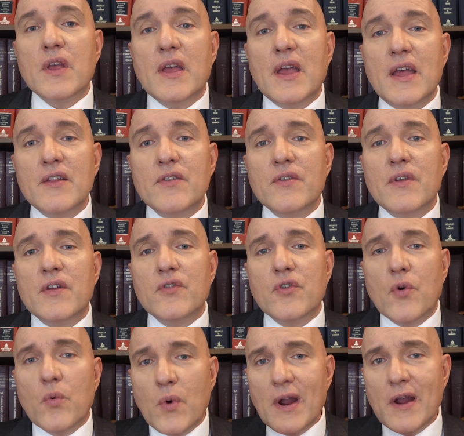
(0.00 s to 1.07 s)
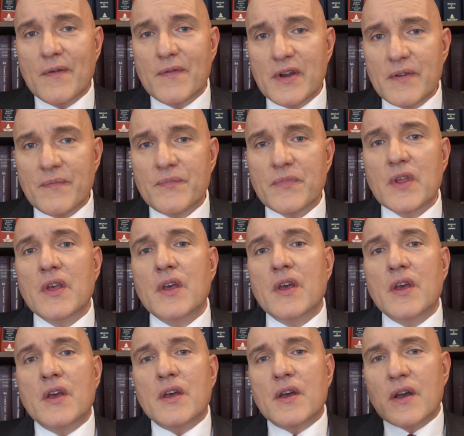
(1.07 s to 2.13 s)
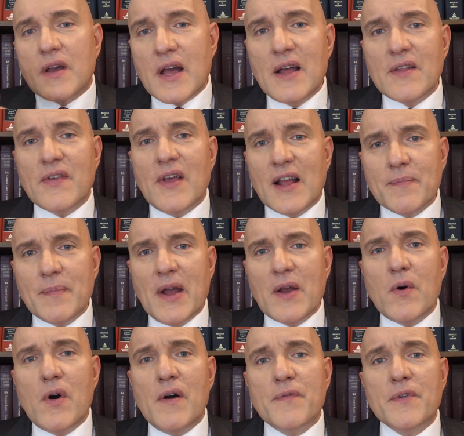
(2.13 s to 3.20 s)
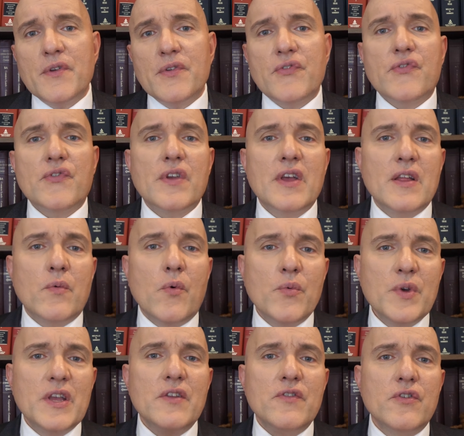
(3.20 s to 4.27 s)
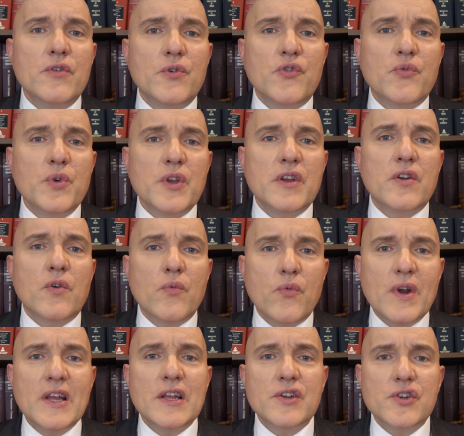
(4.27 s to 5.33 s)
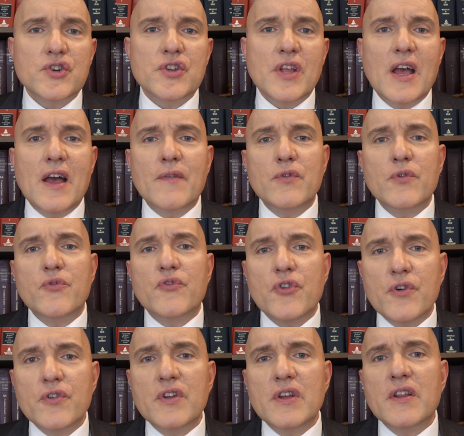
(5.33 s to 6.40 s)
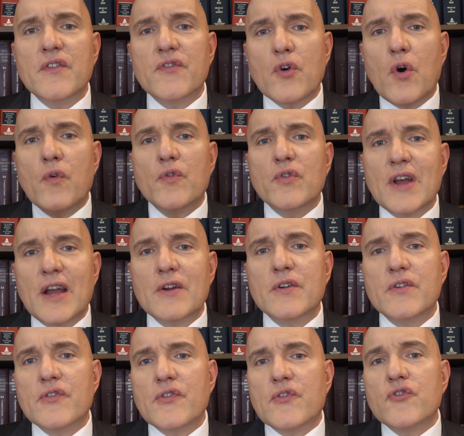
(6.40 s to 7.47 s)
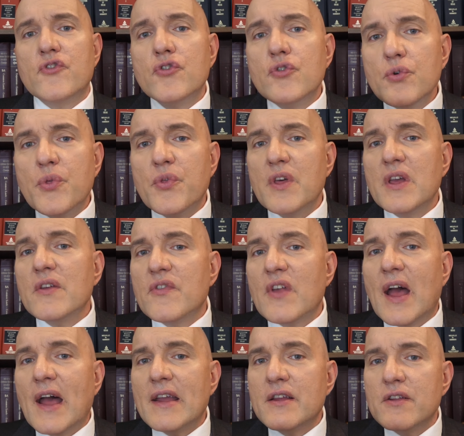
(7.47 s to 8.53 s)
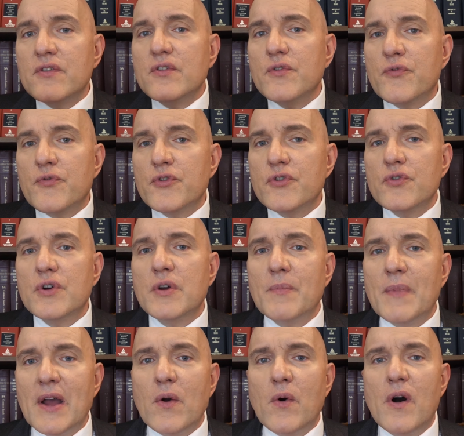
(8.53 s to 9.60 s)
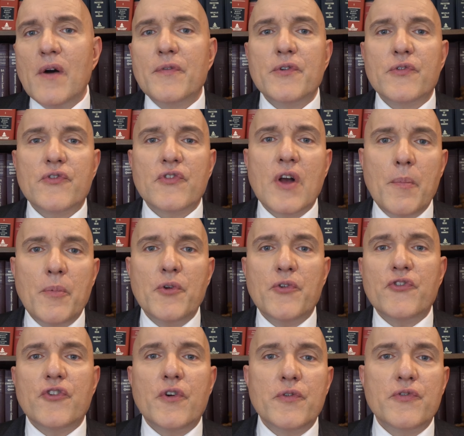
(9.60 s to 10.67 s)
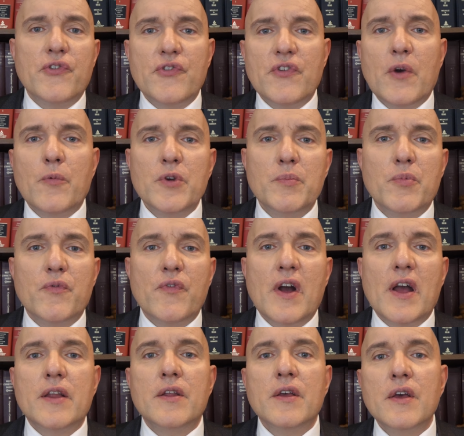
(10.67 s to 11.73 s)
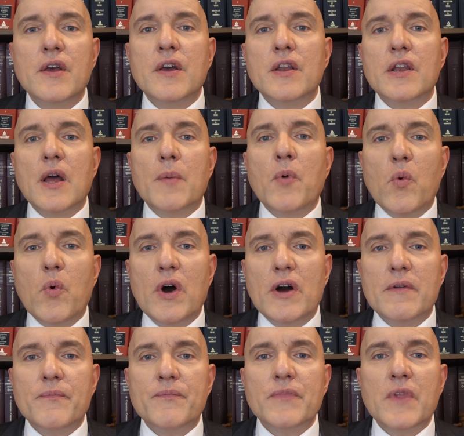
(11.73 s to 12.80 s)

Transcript: and you're aware of it, contact my office, and what we can do is we can arrange to have you turned in as an overnighter. And there's two things that I can do for you at my office, a couple of services that we provide. Number one,